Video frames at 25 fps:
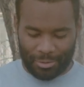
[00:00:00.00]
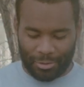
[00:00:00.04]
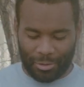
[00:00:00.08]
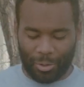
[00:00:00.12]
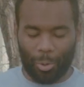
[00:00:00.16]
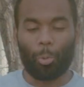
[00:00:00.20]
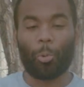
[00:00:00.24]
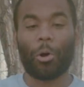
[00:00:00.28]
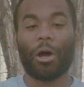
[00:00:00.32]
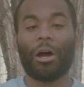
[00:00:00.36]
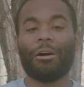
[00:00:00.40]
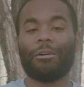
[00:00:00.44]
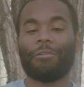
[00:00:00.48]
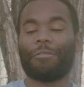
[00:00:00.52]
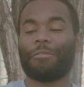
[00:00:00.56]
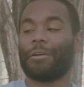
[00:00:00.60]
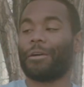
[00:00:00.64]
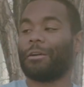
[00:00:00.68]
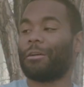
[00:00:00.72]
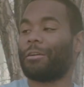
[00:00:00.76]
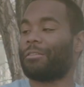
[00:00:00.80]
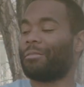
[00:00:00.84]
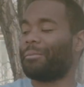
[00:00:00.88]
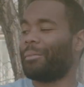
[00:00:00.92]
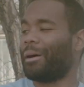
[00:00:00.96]
The
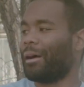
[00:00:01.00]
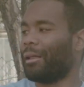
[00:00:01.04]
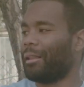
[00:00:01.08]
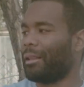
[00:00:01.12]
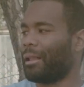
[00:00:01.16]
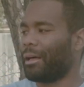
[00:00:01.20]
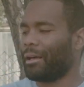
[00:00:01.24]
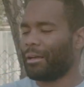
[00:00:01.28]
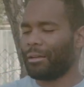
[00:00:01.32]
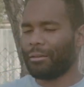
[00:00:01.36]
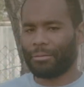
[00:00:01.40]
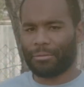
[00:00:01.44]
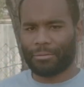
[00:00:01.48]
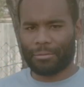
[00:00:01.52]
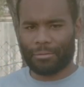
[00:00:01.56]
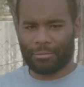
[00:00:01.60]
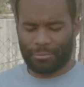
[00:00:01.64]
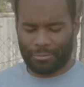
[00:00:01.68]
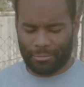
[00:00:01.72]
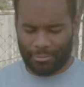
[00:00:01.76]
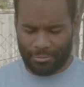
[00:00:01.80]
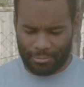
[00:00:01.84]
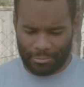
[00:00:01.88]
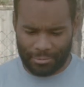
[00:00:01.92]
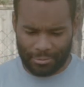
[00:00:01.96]
welfare of my life
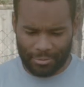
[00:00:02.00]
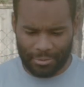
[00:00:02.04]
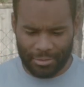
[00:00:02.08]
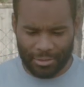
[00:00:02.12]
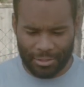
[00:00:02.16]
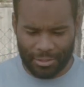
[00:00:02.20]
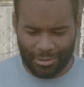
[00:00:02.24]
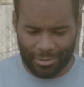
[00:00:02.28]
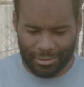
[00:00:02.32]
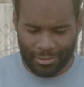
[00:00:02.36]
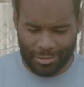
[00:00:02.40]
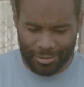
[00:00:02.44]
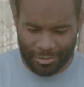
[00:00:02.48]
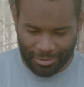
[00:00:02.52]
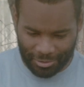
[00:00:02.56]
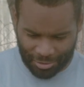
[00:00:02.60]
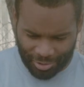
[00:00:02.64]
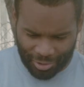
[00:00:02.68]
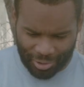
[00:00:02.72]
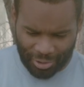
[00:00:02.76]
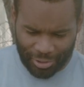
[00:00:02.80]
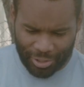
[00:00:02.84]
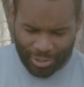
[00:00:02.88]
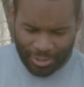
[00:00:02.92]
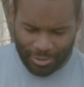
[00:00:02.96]

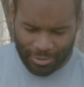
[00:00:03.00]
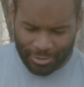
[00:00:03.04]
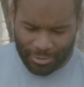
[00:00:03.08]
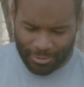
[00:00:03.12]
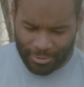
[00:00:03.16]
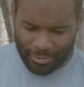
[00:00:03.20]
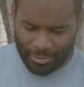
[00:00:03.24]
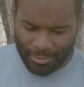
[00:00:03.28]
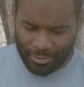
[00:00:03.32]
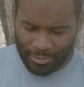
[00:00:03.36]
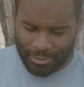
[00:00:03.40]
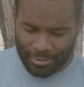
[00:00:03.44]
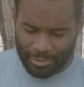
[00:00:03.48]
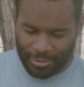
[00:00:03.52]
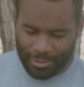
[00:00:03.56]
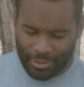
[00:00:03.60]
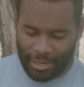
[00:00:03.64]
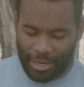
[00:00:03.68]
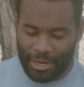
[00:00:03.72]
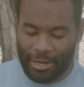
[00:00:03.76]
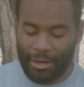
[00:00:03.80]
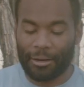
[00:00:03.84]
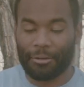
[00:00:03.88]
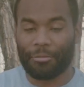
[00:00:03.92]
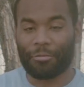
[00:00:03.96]
is good.
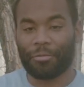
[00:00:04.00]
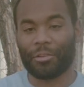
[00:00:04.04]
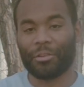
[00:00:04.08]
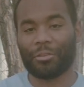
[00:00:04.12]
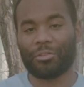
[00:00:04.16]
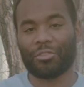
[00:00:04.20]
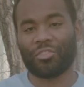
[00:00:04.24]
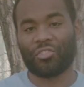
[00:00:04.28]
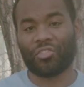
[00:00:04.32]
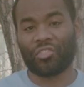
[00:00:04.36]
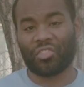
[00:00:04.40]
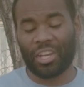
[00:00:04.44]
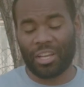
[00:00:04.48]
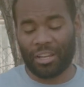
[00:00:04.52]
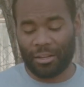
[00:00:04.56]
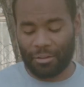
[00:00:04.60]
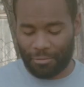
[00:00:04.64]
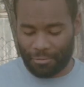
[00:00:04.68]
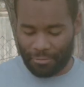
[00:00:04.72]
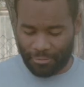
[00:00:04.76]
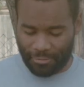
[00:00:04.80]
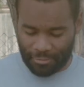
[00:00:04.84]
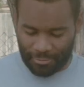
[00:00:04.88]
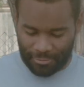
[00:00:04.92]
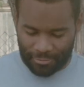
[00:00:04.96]
I feel safe.